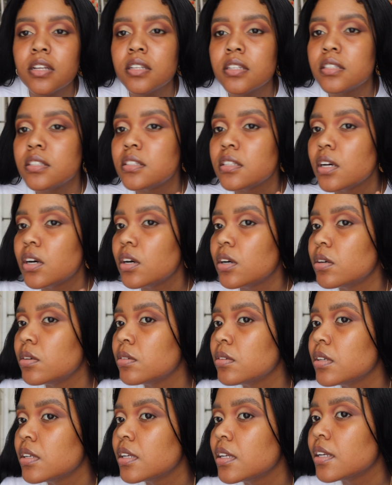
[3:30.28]

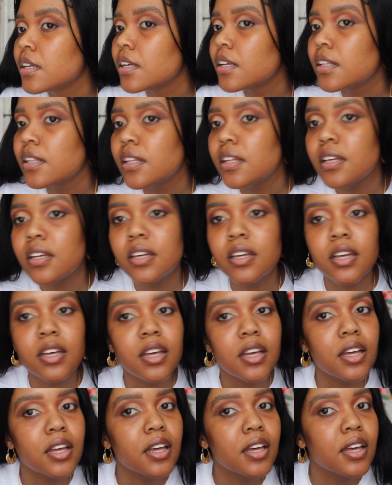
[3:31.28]
So
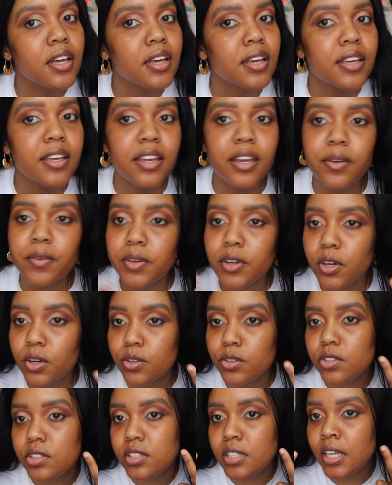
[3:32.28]
here we go,
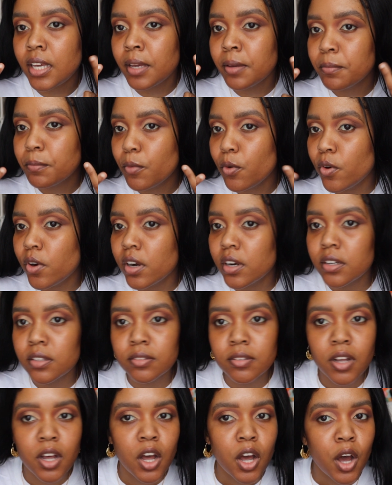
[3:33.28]
you see, more
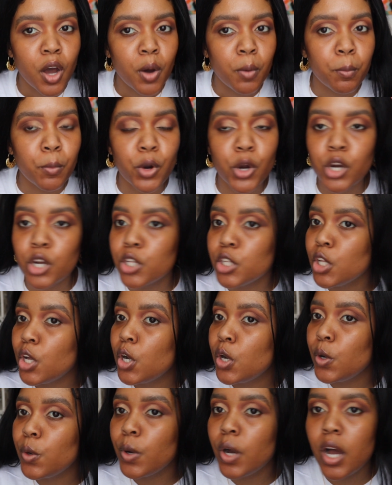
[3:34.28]

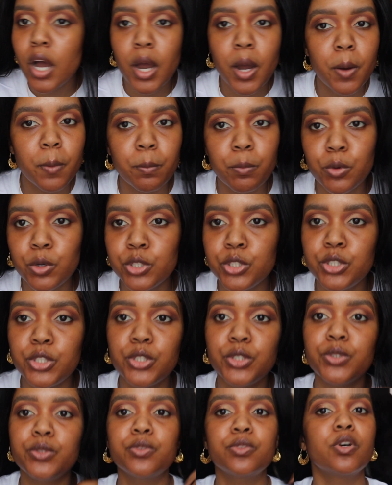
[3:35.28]
glow, more
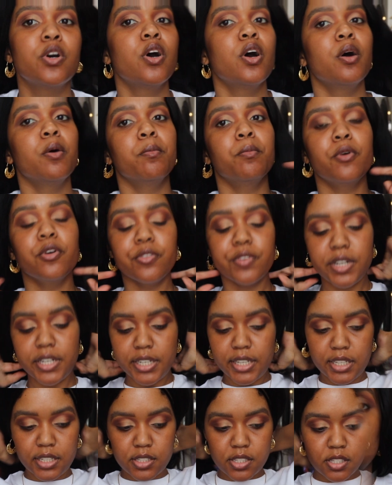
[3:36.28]
dew, more
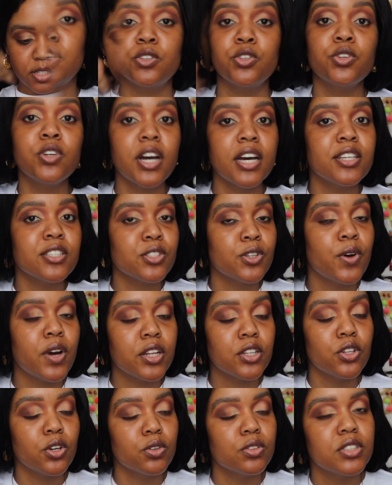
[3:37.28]
radiant. Now, you guys know I
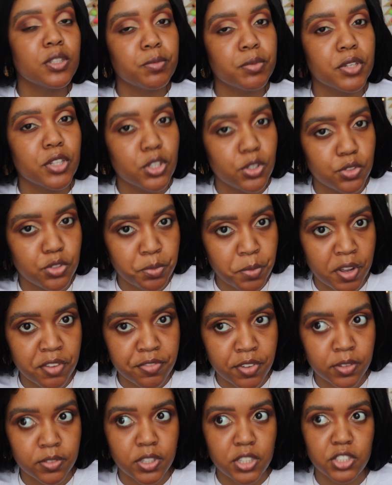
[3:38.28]
don't typically use matte
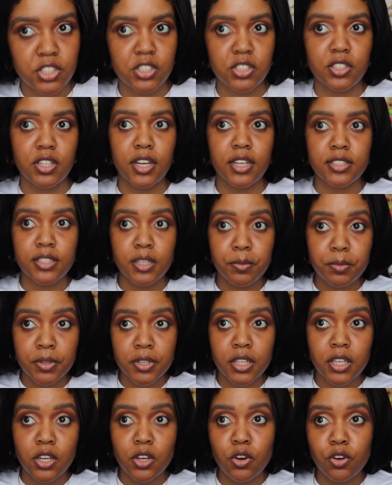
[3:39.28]
foundation, so I
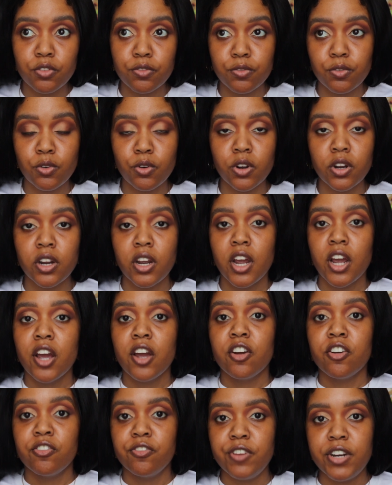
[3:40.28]
typically go for
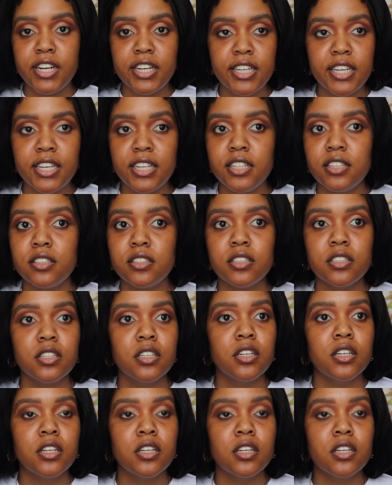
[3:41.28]
radiant